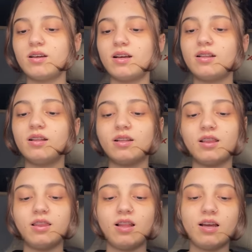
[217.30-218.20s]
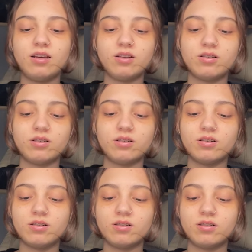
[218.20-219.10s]
And then the lighter.
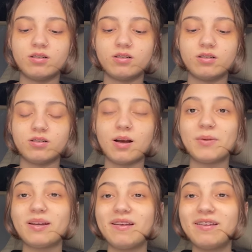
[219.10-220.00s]
I mean,